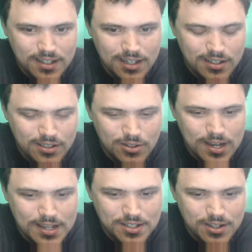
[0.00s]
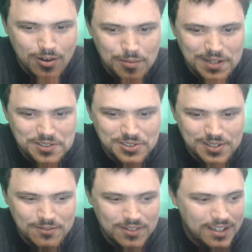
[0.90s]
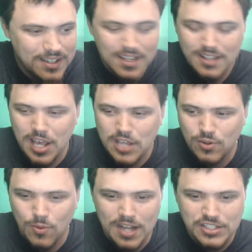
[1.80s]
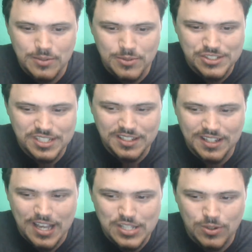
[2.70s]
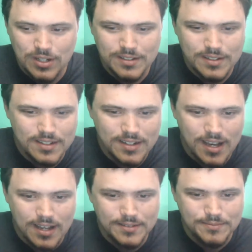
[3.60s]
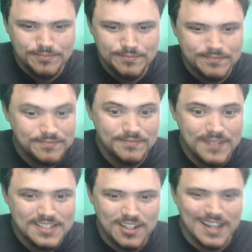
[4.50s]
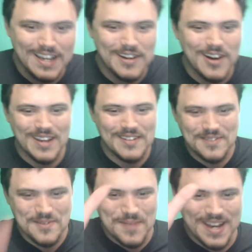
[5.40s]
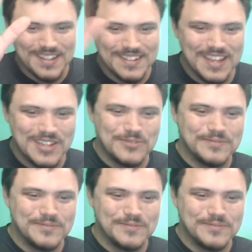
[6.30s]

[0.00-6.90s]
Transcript: and you guys can go about your evening. Thanks for watching, and we'll see you in the next one. That's all I got. All right. Bye. Thank you.